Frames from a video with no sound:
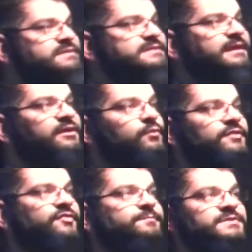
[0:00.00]
dealing
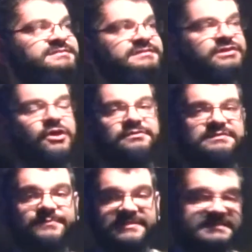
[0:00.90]
with business goals
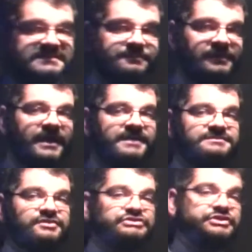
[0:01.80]
and business plans
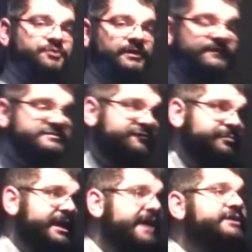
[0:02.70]
and those three levels of
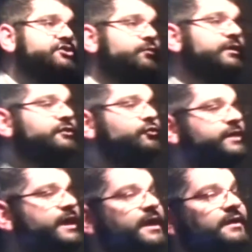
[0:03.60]
planning, you're really
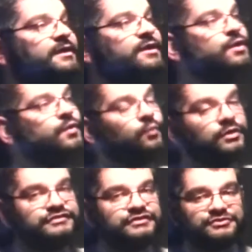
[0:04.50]
looking at
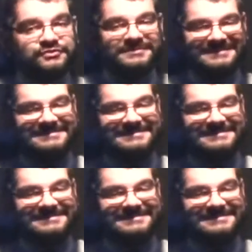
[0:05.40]
what do you do